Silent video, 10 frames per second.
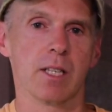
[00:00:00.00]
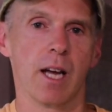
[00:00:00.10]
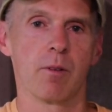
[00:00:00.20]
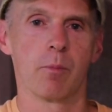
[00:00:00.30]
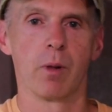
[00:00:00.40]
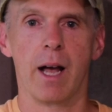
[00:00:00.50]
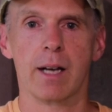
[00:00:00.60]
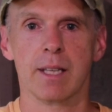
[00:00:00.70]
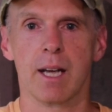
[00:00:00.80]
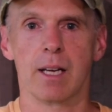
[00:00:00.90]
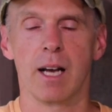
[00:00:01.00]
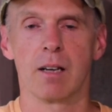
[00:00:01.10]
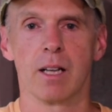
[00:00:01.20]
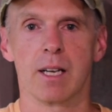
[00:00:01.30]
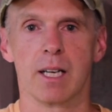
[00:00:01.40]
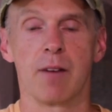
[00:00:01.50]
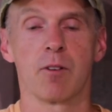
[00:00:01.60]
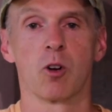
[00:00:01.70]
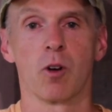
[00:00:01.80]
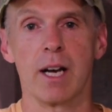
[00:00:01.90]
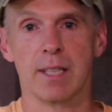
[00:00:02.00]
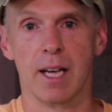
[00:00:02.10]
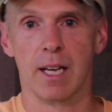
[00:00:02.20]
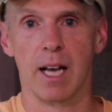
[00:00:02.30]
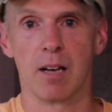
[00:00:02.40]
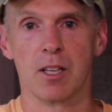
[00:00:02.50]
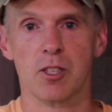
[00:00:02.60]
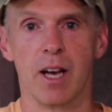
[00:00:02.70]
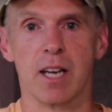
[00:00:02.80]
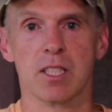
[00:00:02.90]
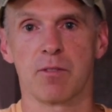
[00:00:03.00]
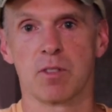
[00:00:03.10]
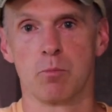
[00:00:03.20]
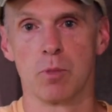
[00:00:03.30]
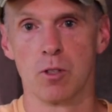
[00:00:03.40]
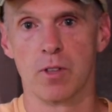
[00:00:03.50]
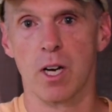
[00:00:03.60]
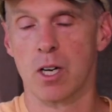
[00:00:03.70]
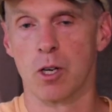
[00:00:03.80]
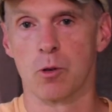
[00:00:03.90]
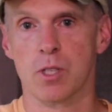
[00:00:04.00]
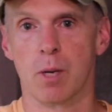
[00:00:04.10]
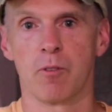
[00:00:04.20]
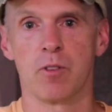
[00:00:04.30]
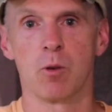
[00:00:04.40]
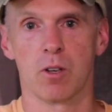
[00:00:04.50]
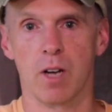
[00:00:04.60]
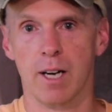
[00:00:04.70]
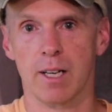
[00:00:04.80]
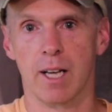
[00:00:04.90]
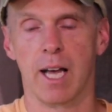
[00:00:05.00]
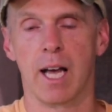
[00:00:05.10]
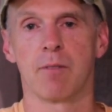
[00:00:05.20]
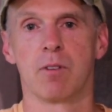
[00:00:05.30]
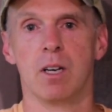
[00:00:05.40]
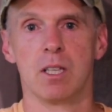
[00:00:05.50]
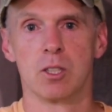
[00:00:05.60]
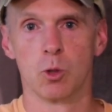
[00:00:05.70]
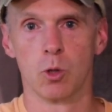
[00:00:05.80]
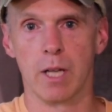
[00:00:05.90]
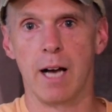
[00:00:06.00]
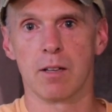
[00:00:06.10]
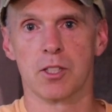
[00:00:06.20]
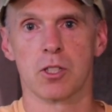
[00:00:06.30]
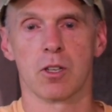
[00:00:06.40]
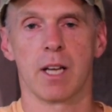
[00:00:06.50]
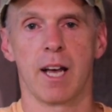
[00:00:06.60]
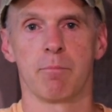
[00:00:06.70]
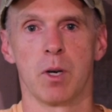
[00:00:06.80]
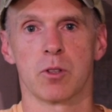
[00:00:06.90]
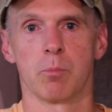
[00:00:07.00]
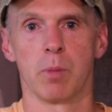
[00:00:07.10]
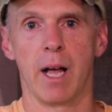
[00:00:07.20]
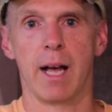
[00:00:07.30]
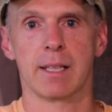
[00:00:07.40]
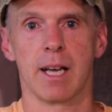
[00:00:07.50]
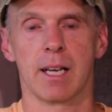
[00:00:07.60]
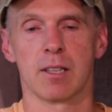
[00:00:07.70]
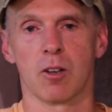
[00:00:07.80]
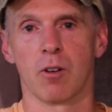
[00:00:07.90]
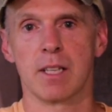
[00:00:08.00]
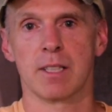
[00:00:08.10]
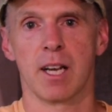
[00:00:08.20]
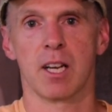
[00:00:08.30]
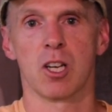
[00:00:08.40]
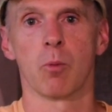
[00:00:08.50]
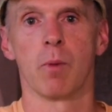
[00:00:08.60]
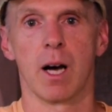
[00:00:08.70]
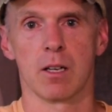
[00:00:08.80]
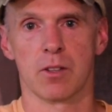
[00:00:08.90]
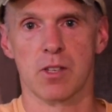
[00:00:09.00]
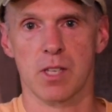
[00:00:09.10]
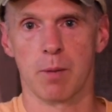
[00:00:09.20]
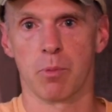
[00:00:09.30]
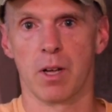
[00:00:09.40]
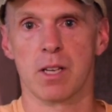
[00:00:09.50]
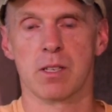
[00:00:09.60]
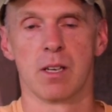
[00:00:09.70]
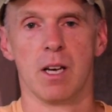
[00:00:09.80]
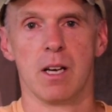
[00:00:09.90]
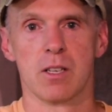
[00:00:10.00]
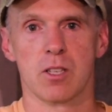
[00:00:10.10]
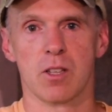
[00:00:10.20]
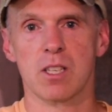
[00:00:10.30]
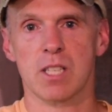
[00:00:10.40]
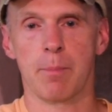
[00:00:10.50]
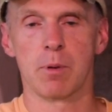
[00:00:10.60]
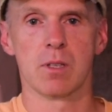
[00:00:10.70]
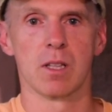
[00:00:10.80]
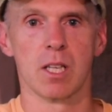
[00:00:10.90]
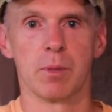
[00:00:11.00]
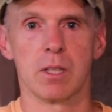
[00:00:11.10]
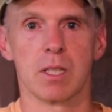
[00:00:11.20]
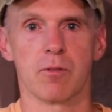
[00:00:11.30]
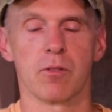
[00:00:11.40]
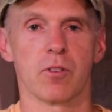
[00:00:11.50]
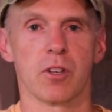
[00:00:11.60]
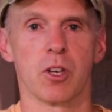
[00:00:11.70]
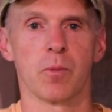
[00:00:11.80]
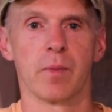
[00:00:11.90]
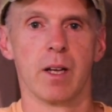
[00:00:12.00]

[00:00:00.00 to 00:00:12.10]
I have a black tank outlet and I have a gray tank outlet, so I actually have to move the hose. Some of you are not going to have dual outlets. You're going to have both the black tank and the gray tank in your model at the same place. So this step is a little bit different for you.